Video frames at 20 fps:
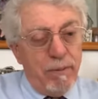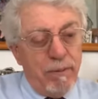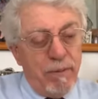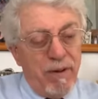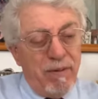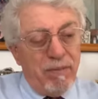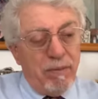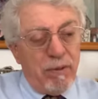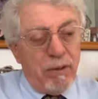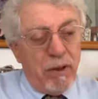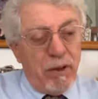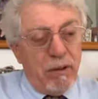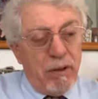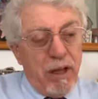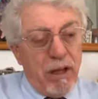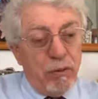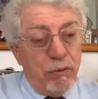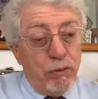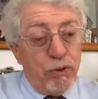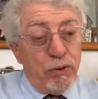people
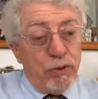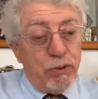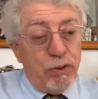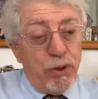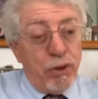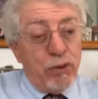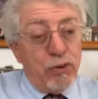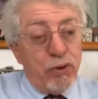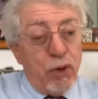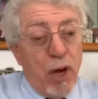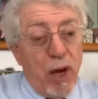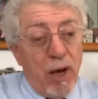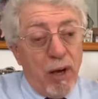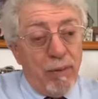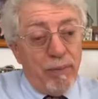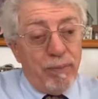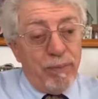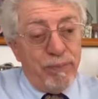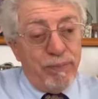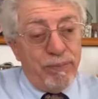that was their
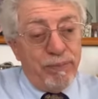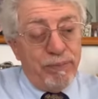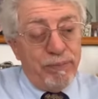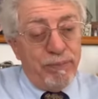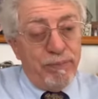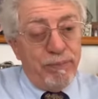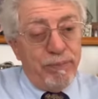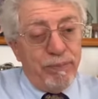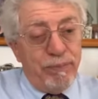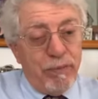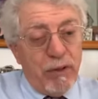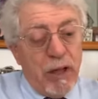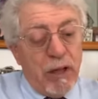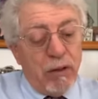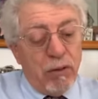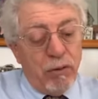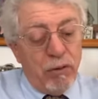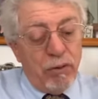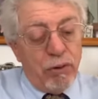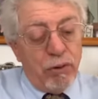job, not
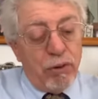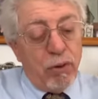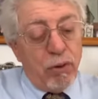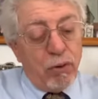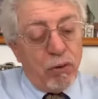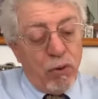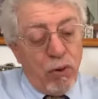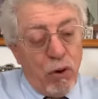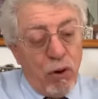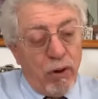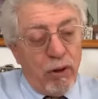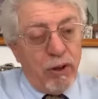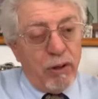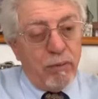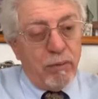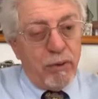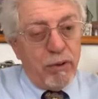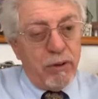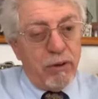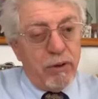only their
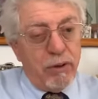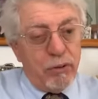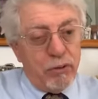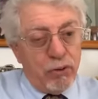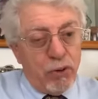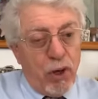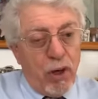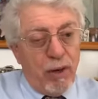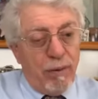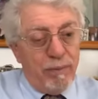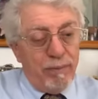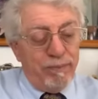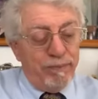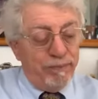calling, but their job.